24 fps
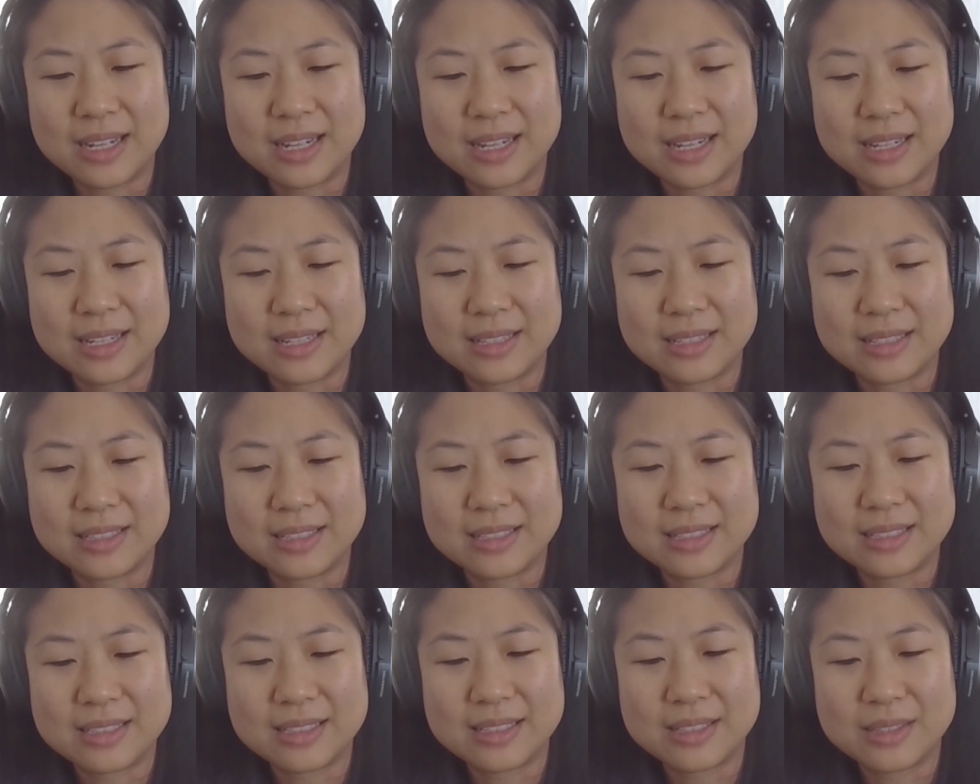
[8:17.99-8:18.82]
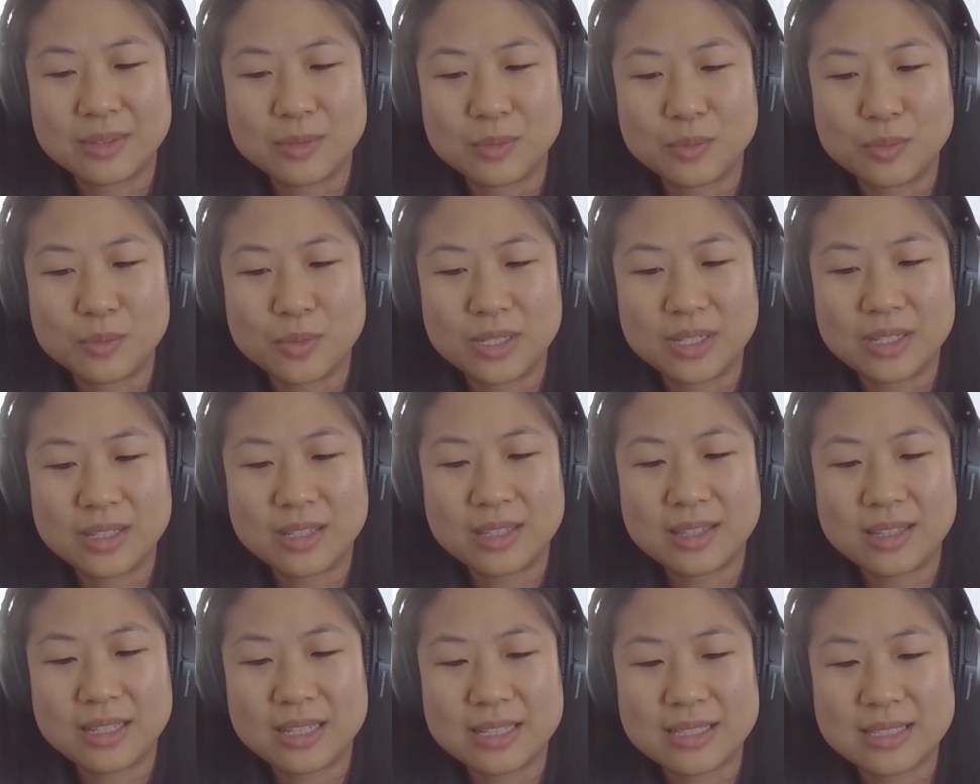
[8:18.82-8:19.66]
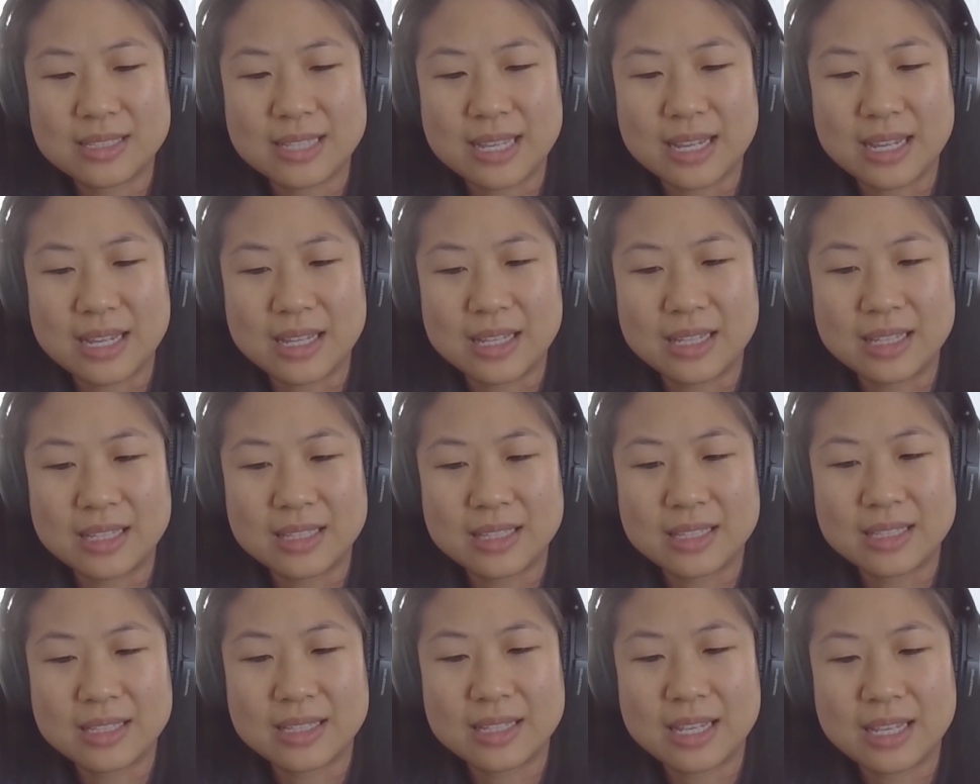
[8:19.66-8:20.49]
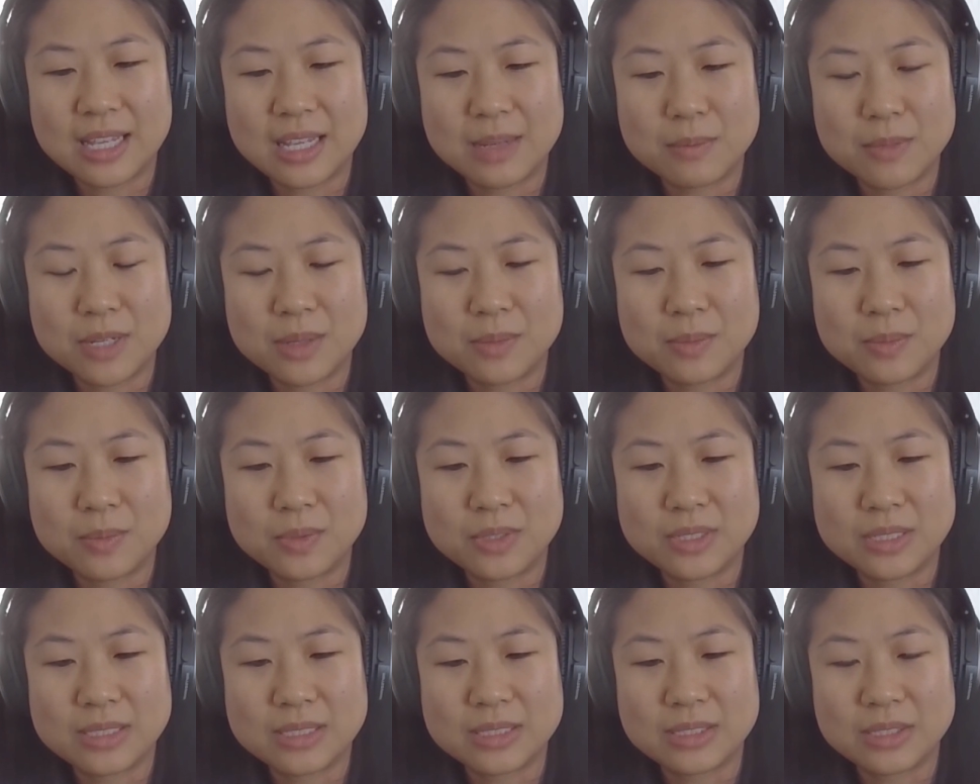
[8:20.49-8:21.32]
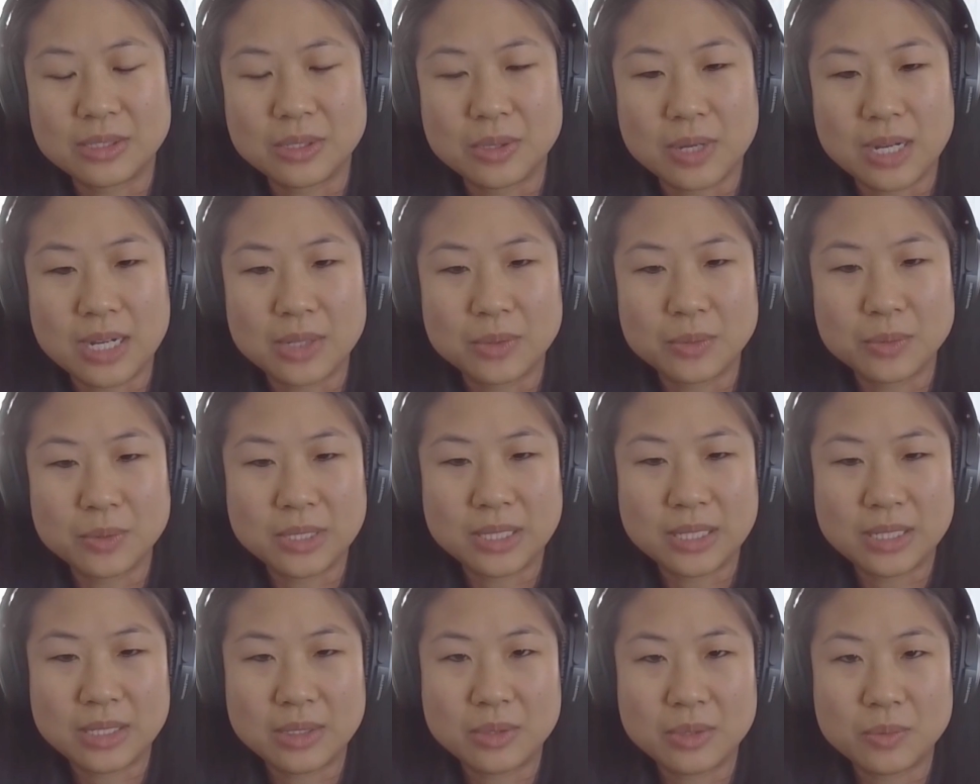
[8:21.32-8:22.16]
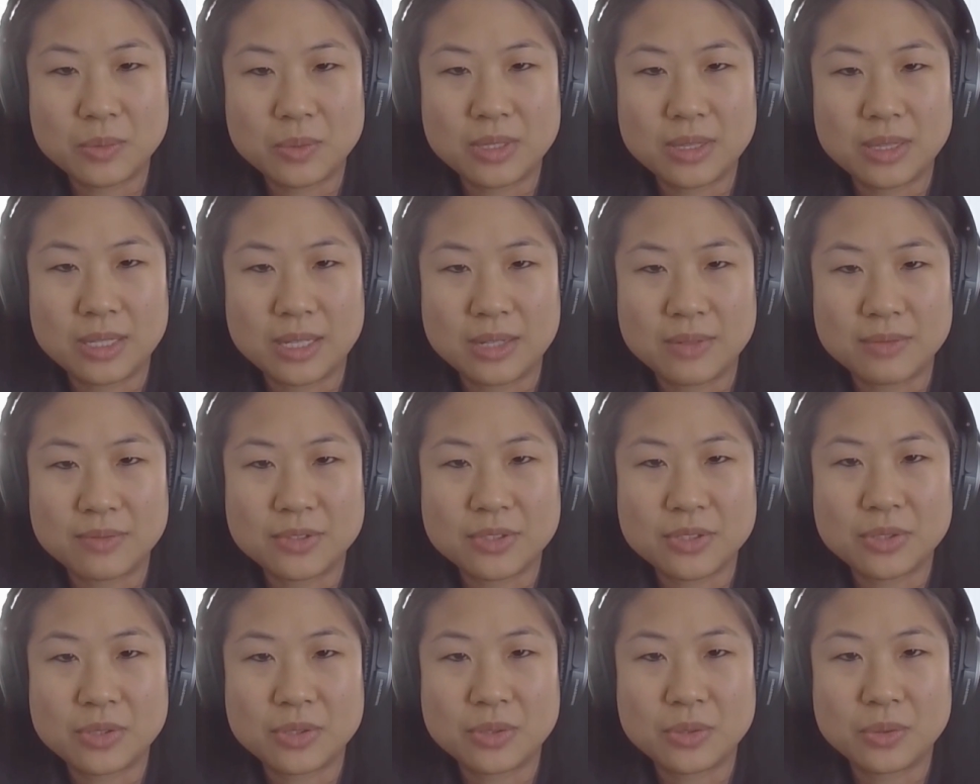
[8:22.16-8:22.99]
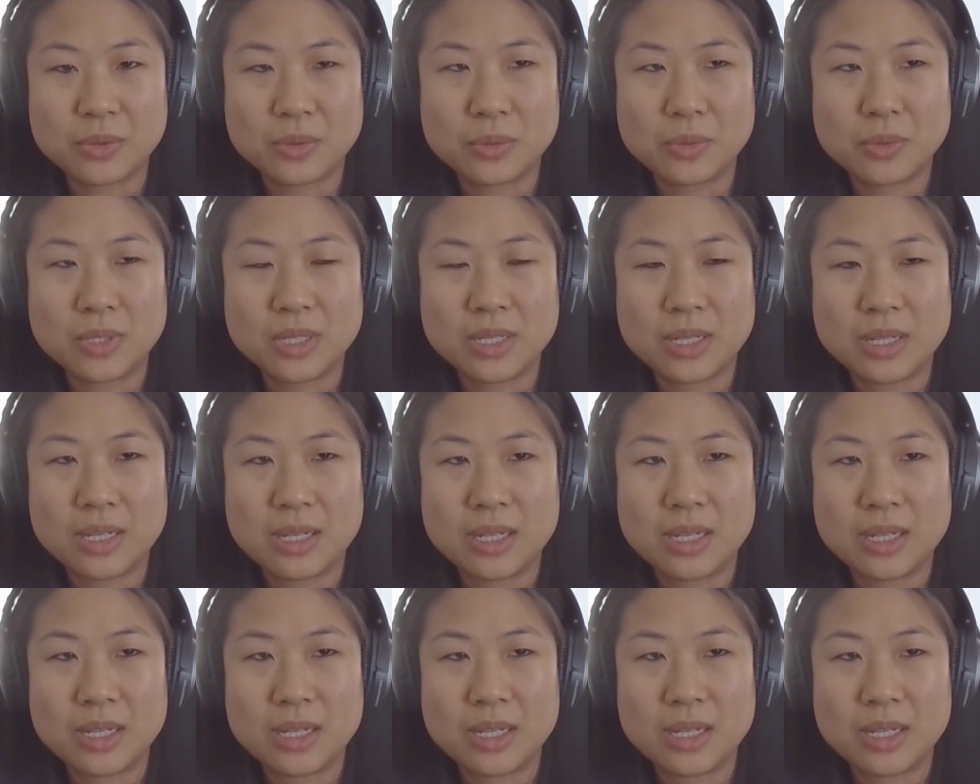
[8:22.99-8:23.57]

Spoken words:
and one of the things that came up was, I really would love to